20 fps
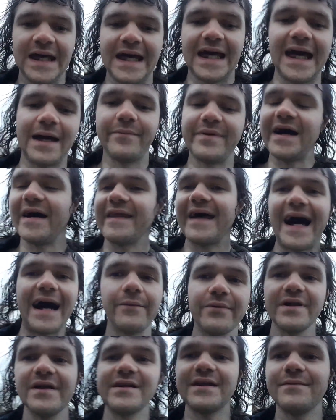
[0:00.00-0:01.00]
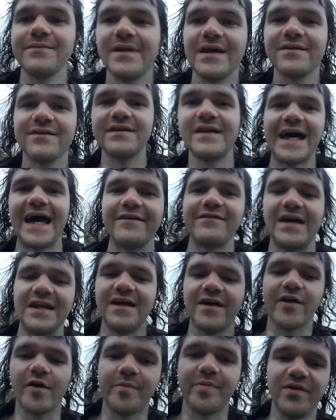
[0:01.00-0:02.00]
And beyond that, I really didn't have
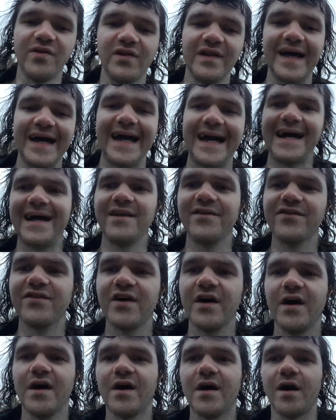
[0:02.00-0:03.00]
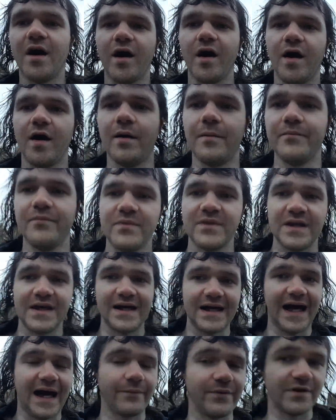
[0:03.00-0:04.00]
any other plans. I
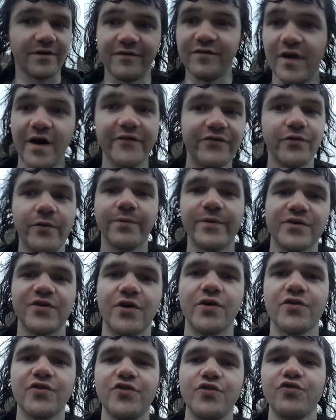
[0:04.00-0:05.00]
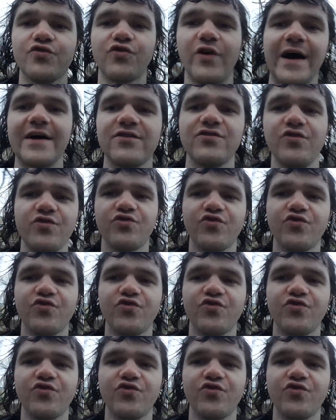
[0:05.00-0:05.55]
would have loved to have returned to trying to